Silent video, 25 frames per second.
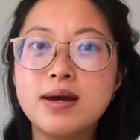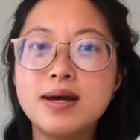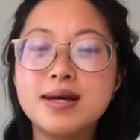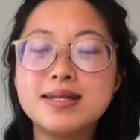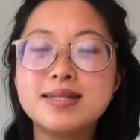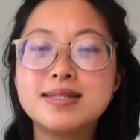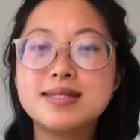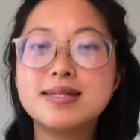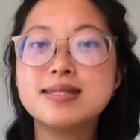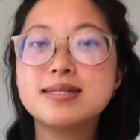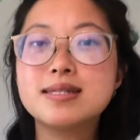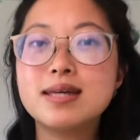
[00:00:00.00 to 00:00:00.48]

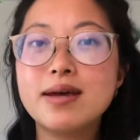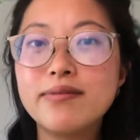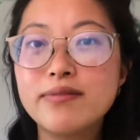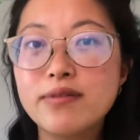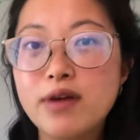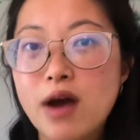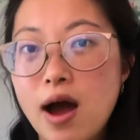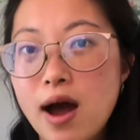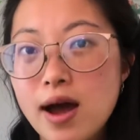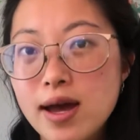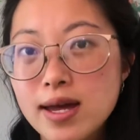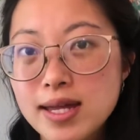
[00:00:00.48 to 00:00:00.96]
Since I've
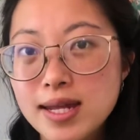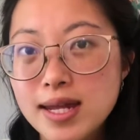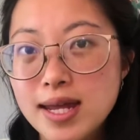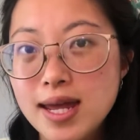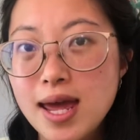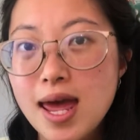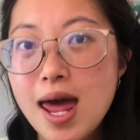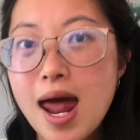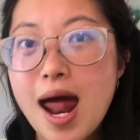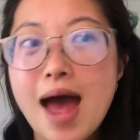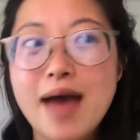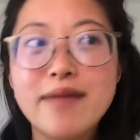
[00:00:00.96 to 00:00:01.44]
gotten
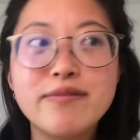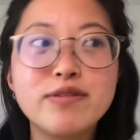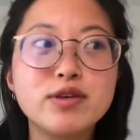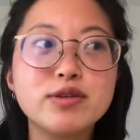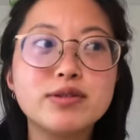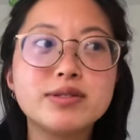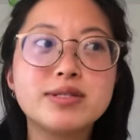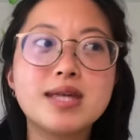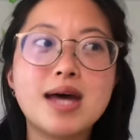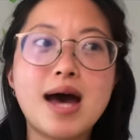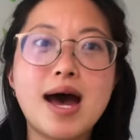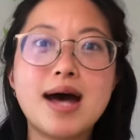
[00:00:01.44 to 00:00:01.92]
it, I've
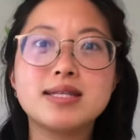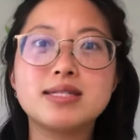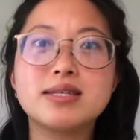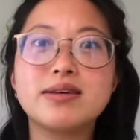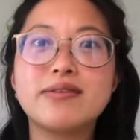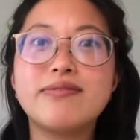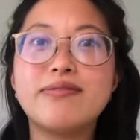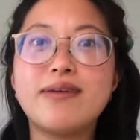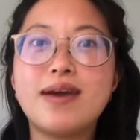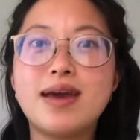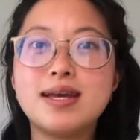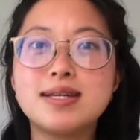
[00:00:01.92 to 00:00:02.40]
used it as a
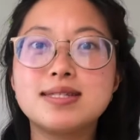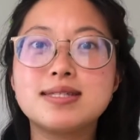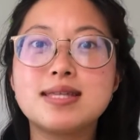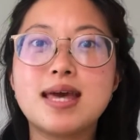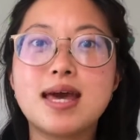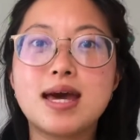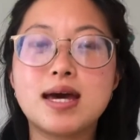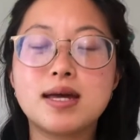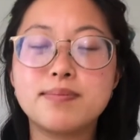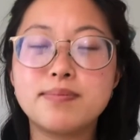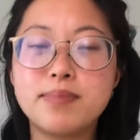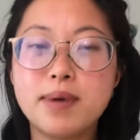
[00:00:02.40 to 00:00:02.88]
face
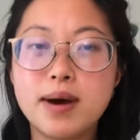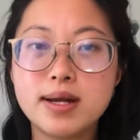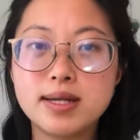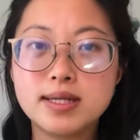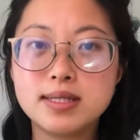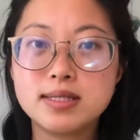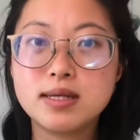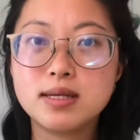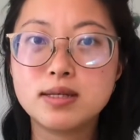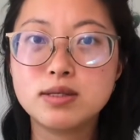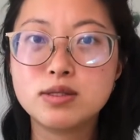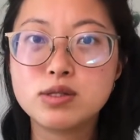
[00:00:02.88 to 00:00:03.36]
and body
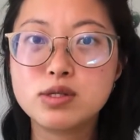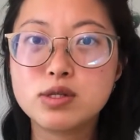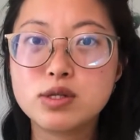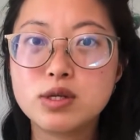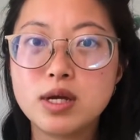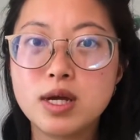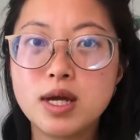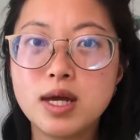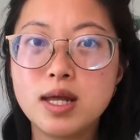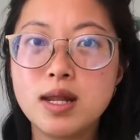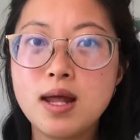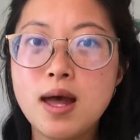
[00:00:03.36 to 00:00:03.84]

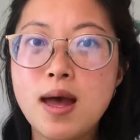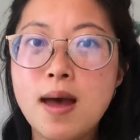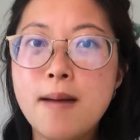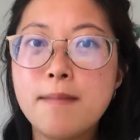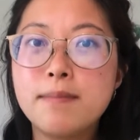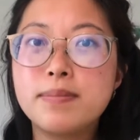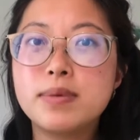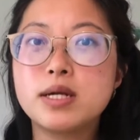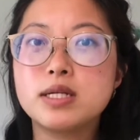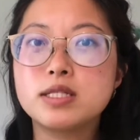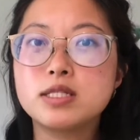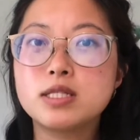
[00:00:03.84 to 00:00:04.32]
sunscreen,
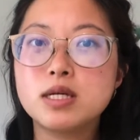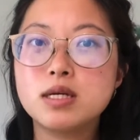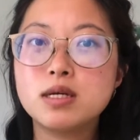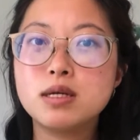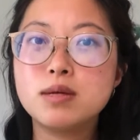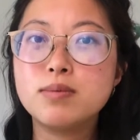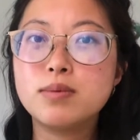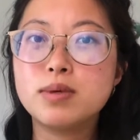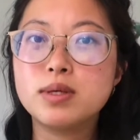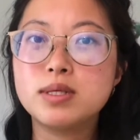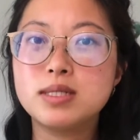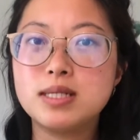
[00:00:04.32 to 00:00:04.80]
but I'll tell
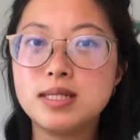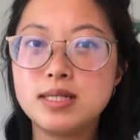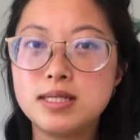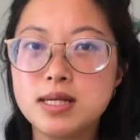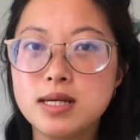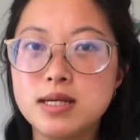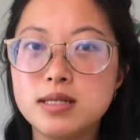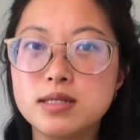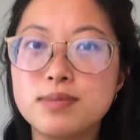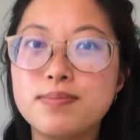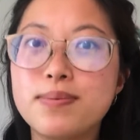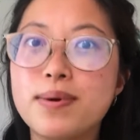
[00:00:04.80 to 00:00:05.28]
you more
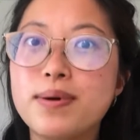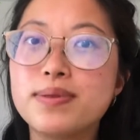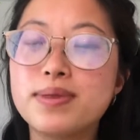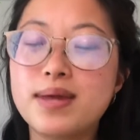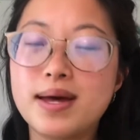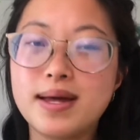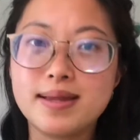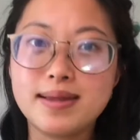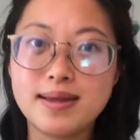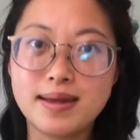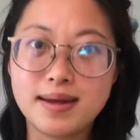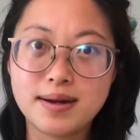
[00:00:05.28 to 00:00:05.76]
details about
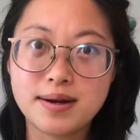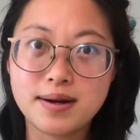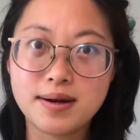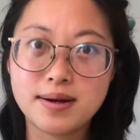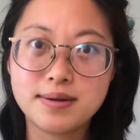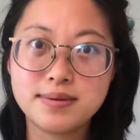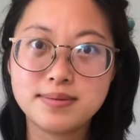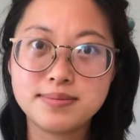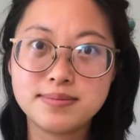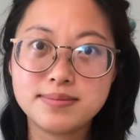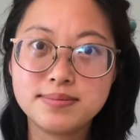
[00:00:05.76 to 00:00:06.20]
that later.